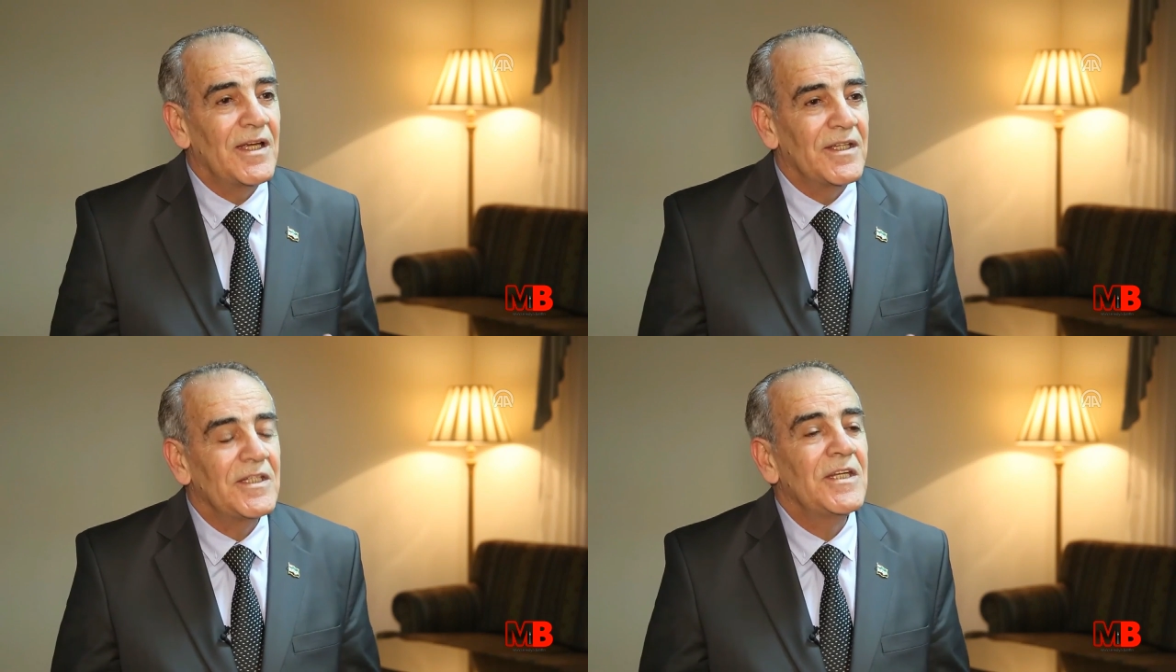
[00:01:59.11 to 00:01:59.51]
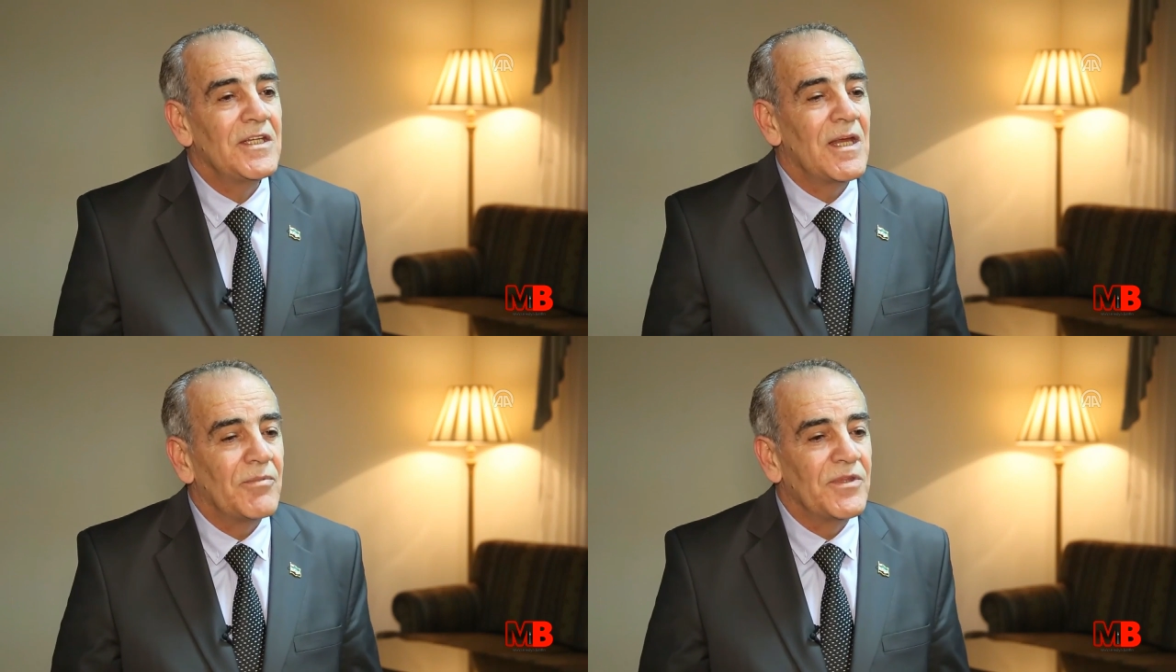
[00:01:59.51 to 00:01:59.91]

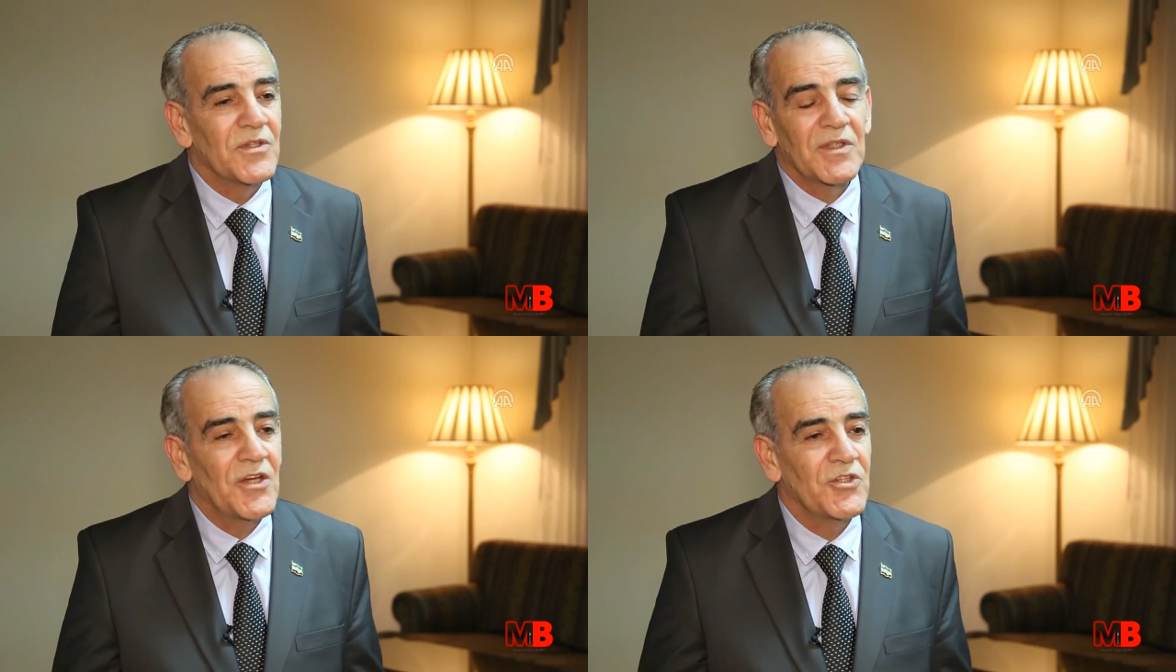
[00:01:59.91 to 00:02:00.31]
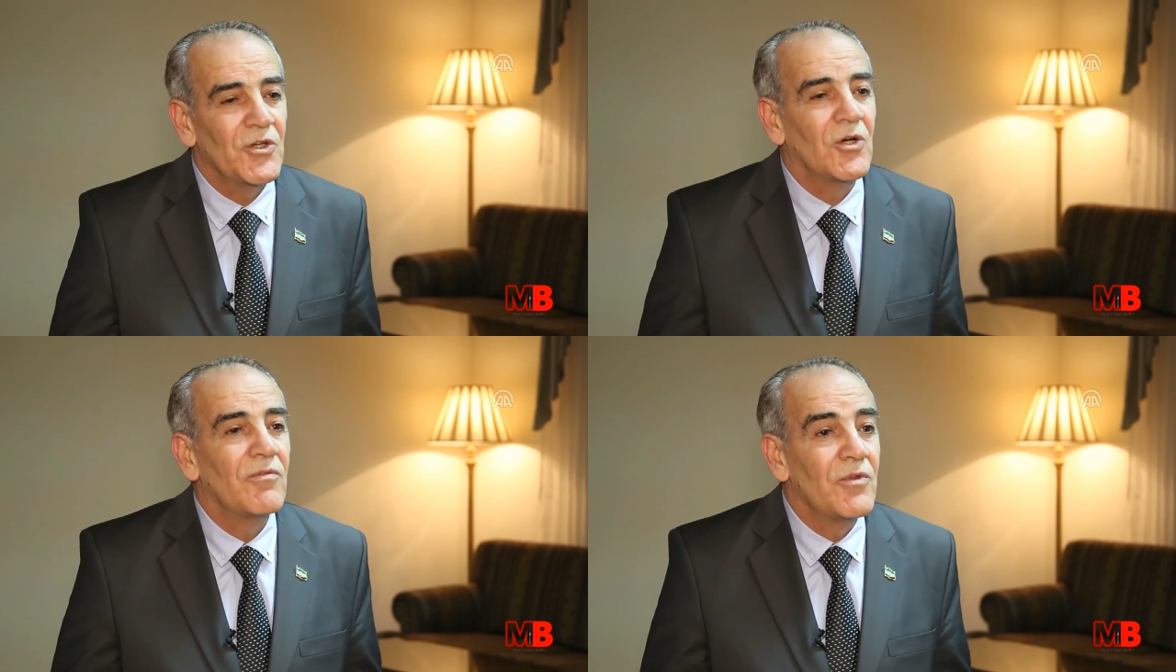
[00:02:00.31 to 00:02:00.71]
in-depth discussion
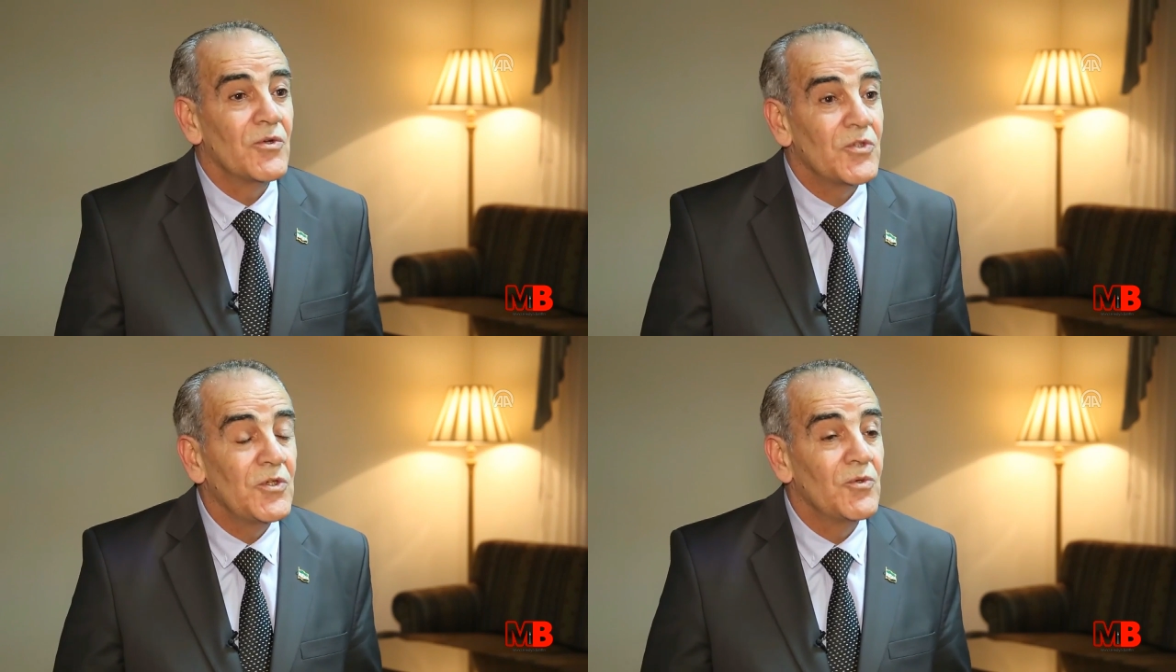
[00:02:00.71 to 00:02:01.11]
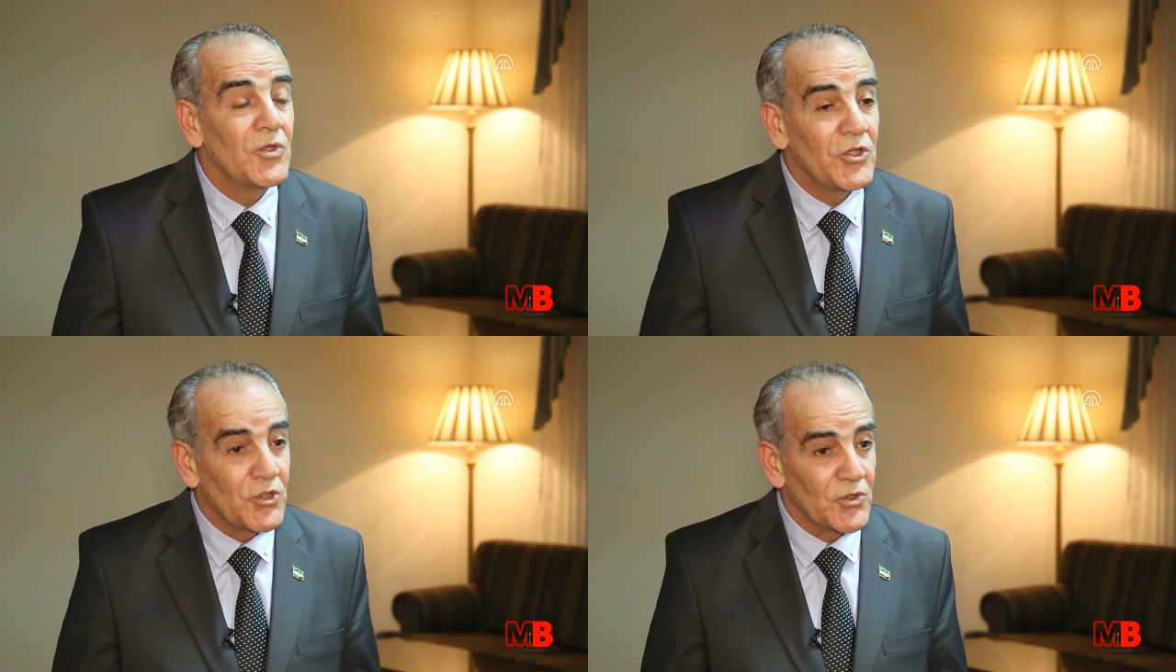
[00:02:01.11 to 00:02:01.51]
of those two
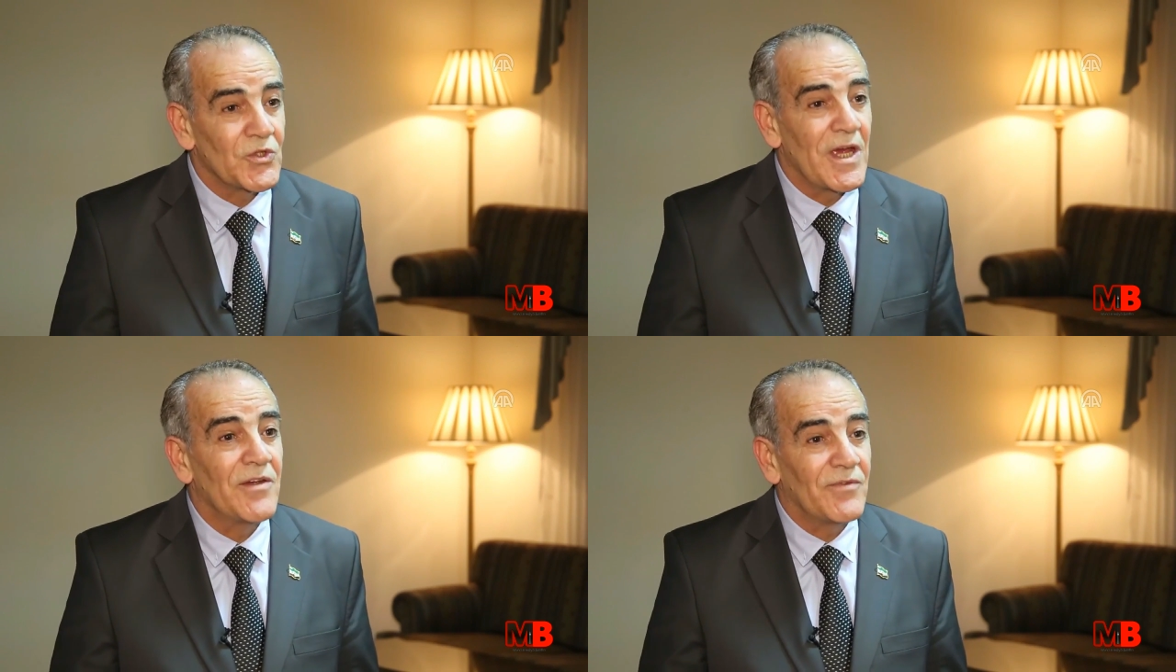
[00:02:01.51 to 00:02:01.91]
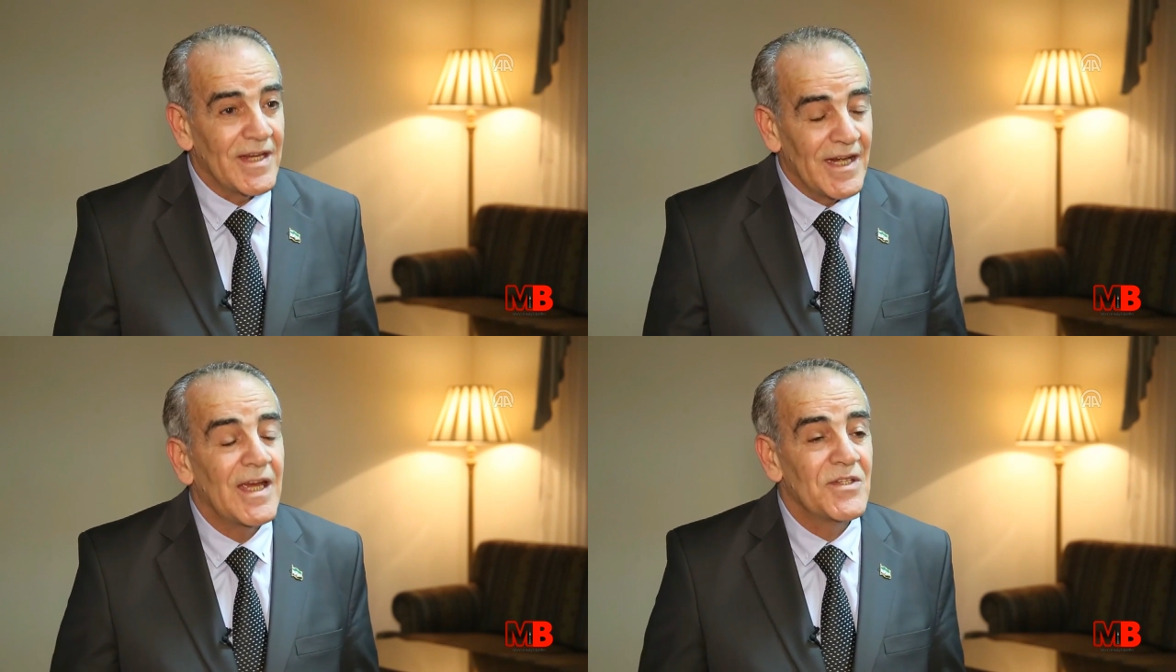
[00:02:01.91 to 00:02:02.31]
issues and
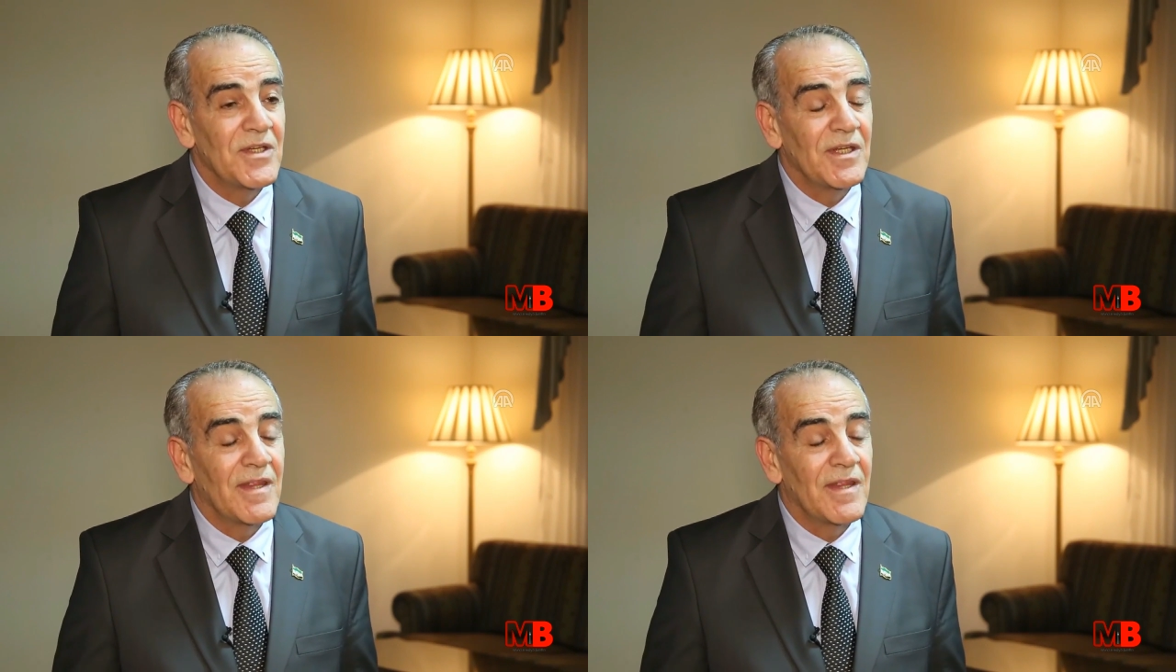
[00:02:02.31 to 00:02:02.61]
finalizing